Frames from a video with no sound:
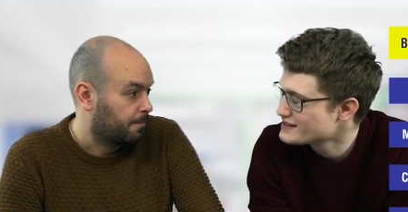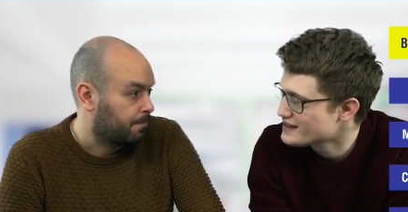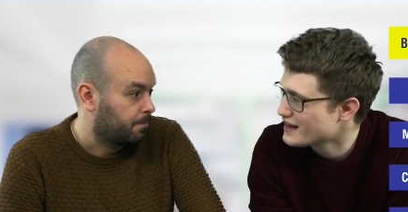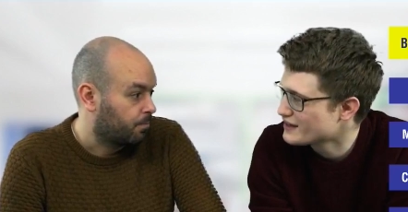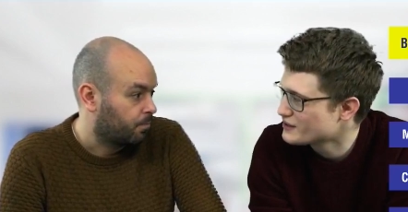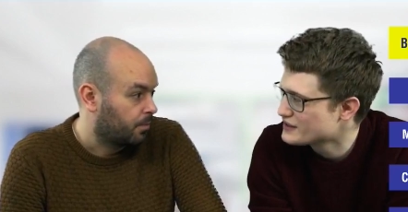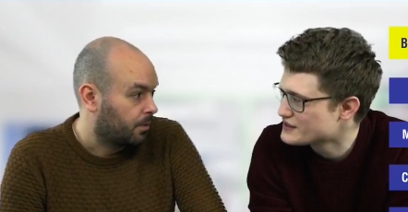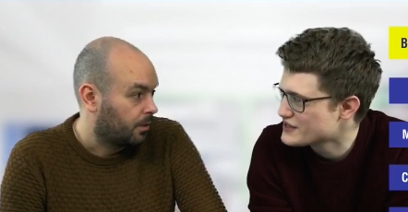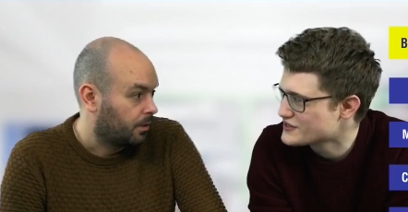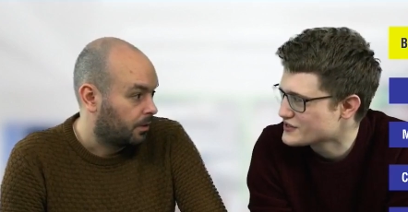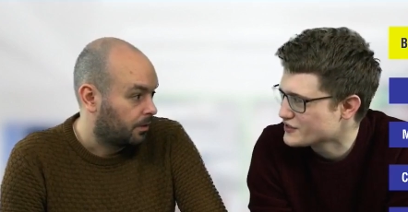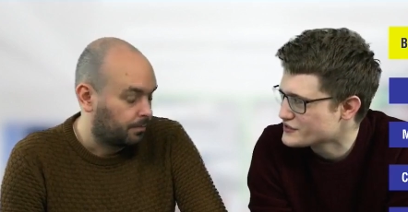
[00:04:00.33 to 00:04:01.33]
Speaker 1: last night in
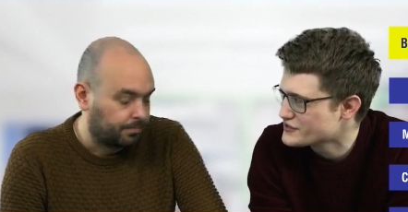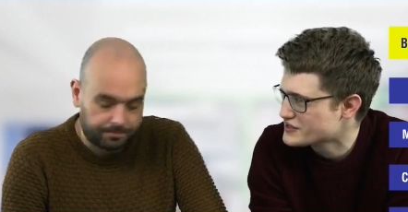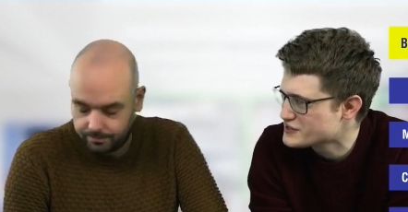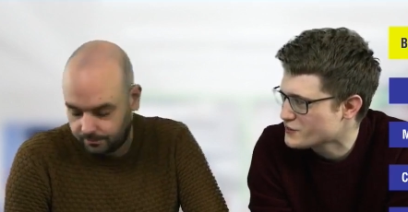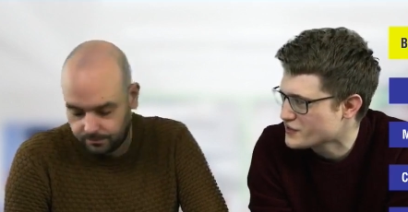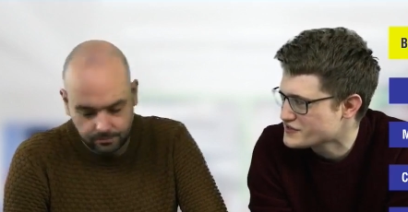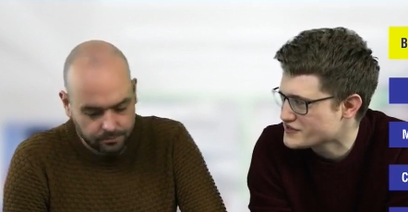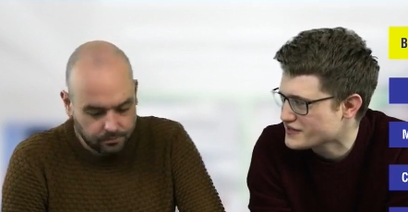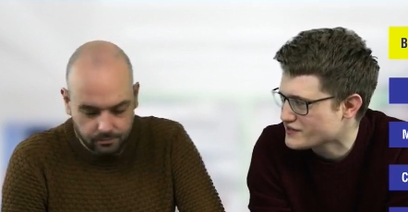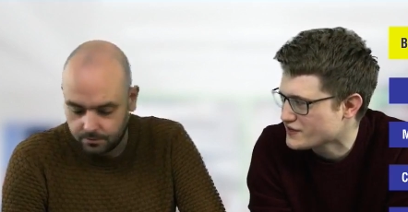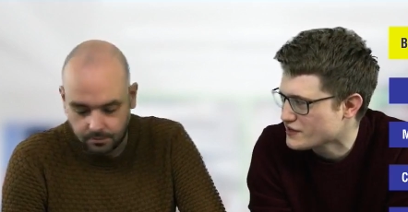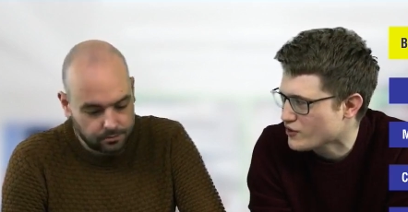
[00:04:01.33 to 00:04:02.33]
terms of losing to Swansea
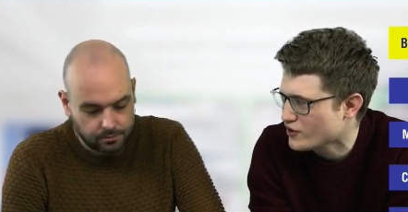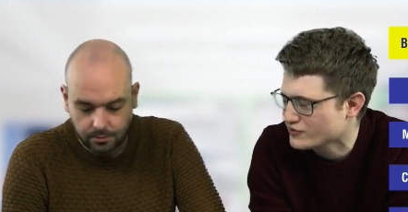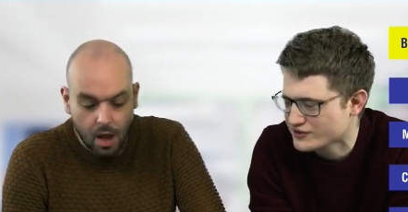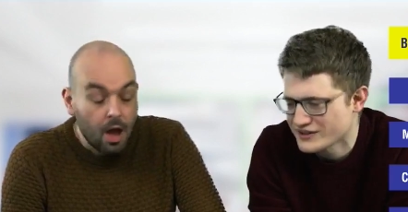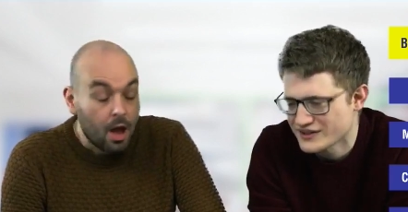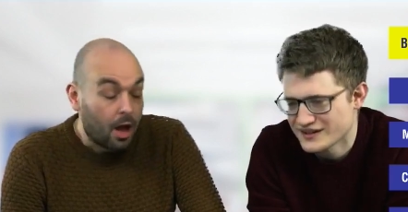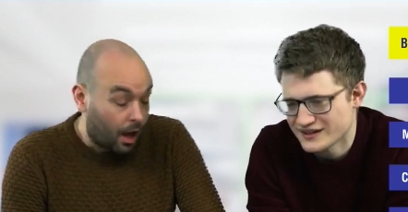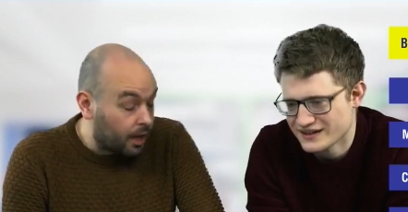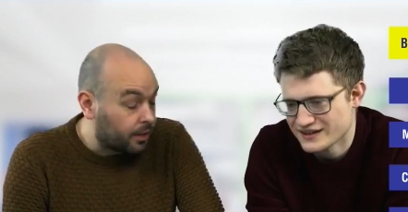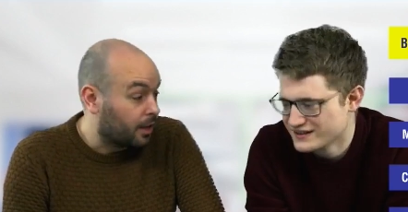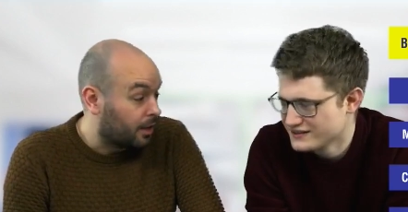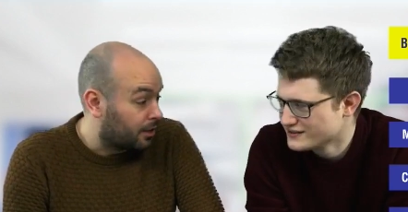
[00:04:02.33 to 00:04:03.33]
three one.
Speaker 2: I
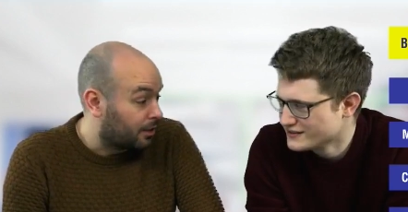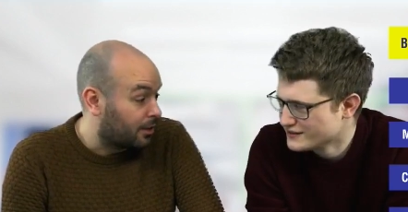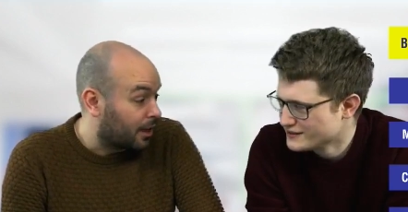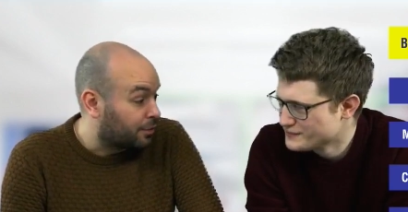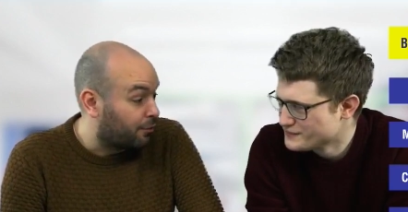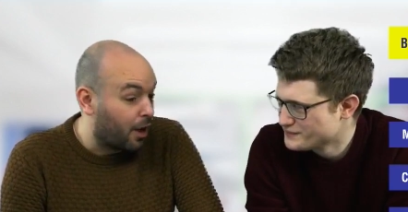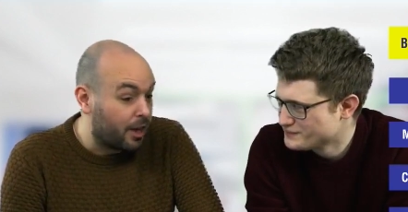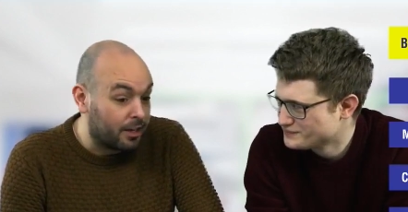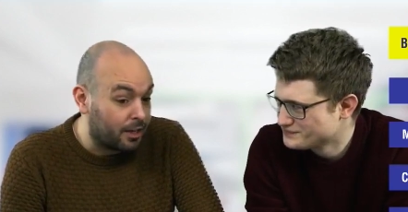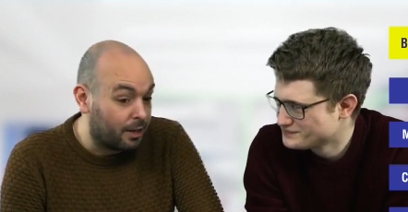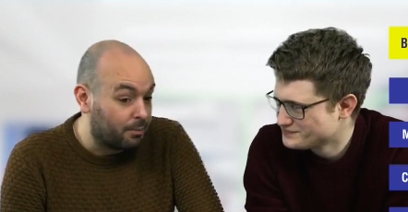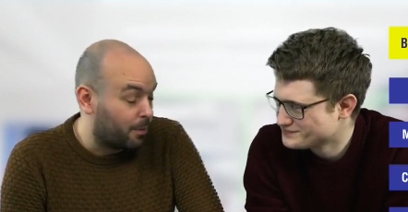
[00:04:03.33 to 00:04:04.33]
think that's finally
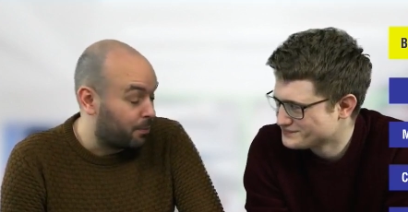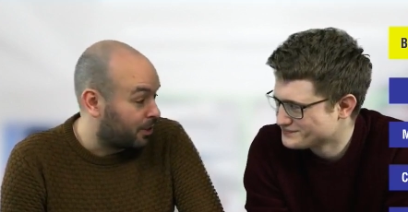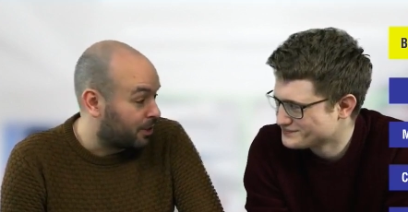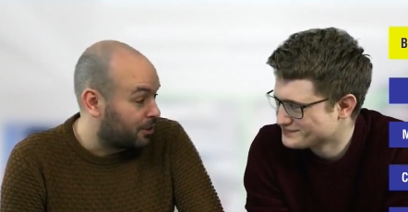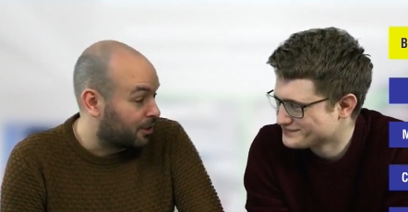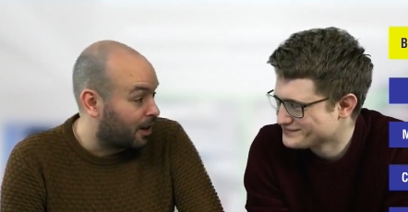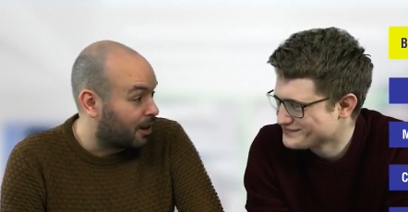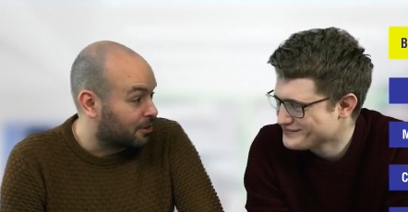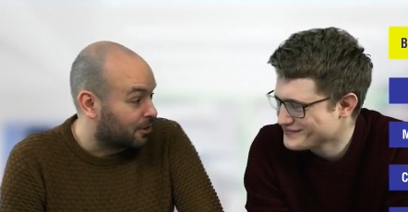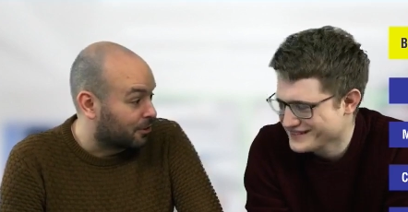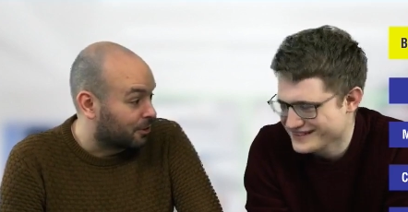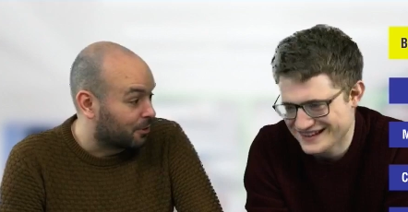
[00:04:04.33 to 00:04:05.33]
killed my prediction that
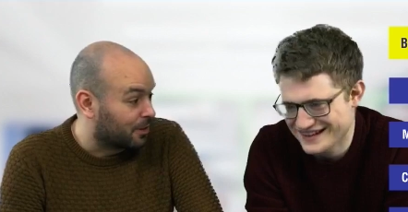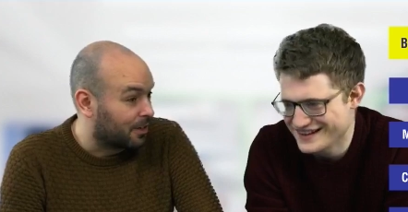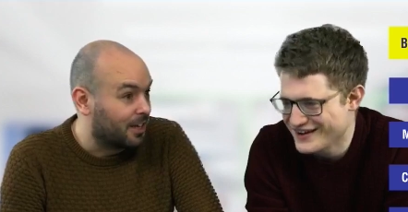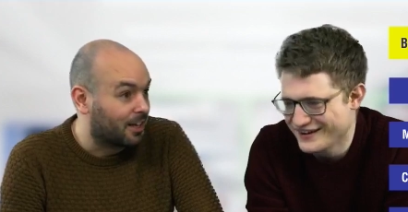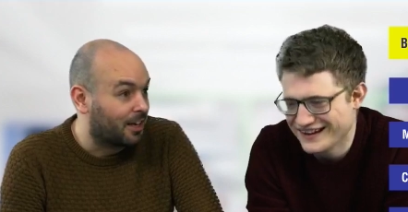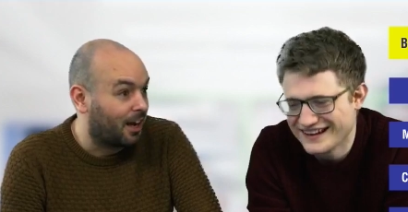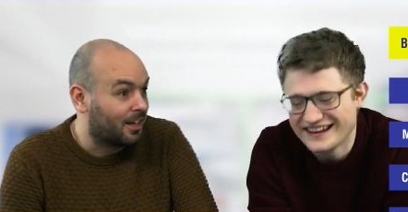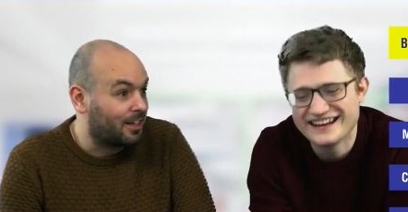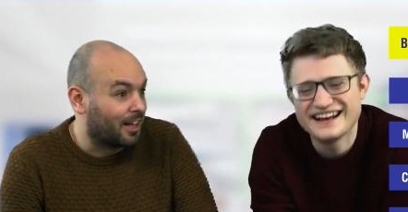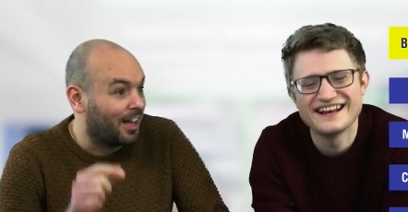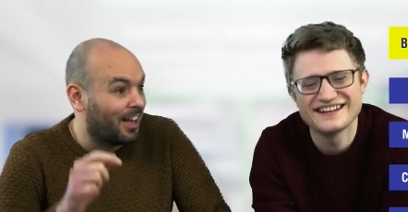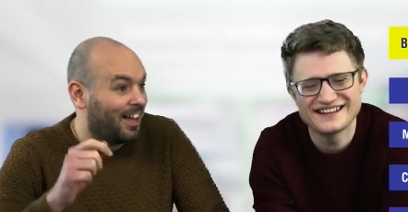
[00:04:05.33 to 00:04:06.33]
Arsenal are going to
Speaker 1: win the league. I
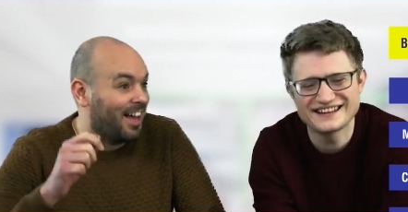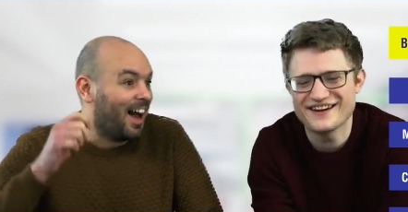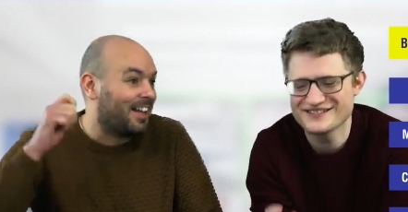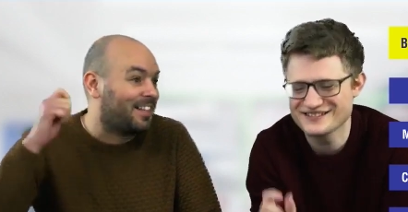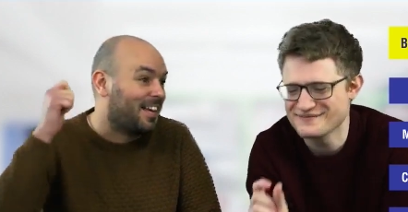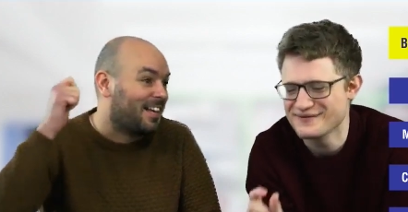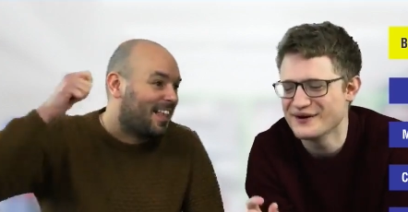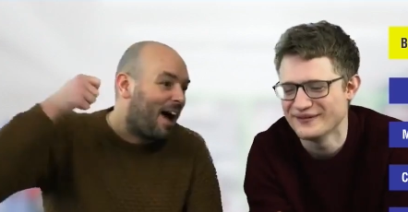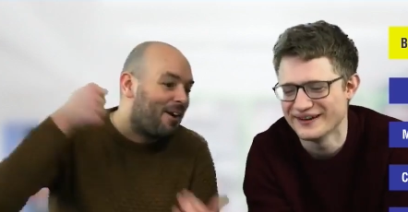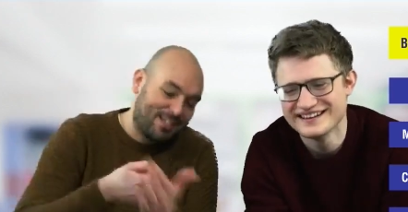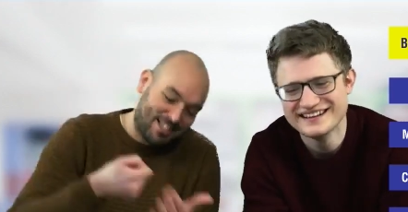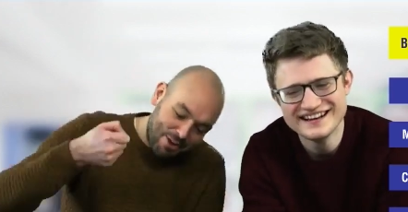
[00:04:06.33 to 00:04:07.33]
think, I think that was I the
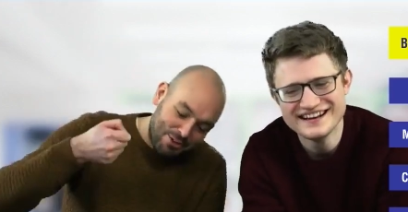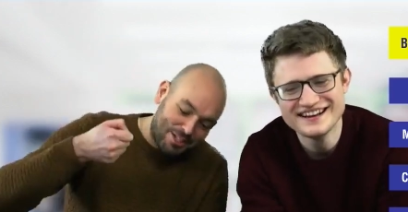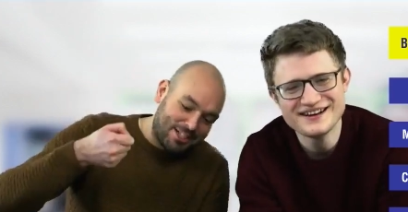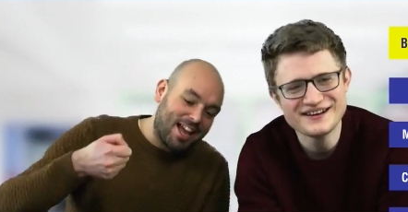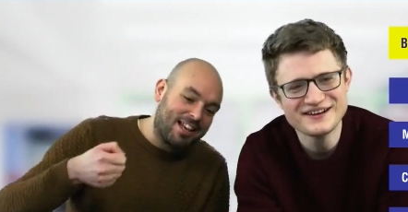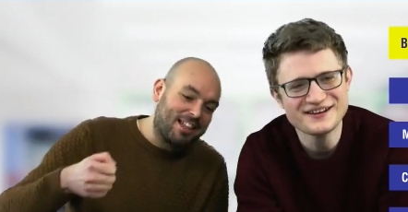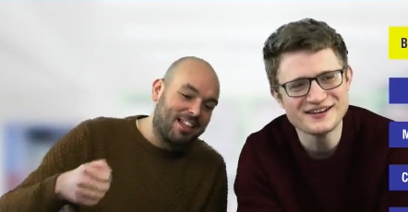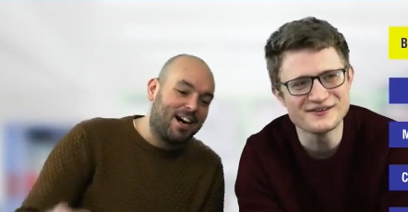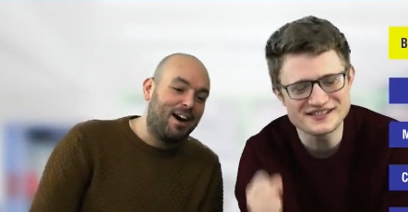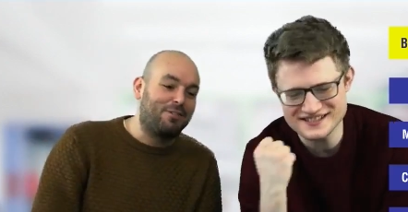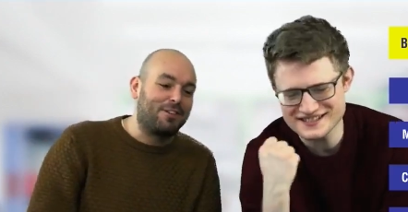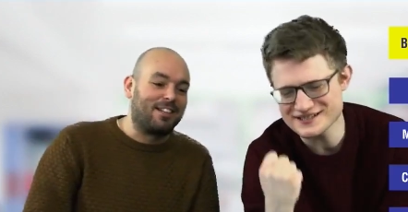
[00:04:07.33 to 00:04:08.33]
moment. That, that was the nail in the coffin. You
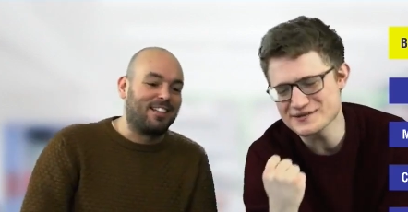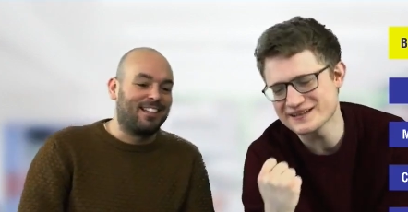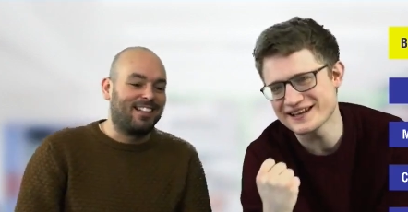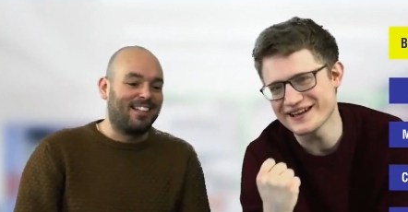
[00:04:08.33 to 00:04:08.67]
were still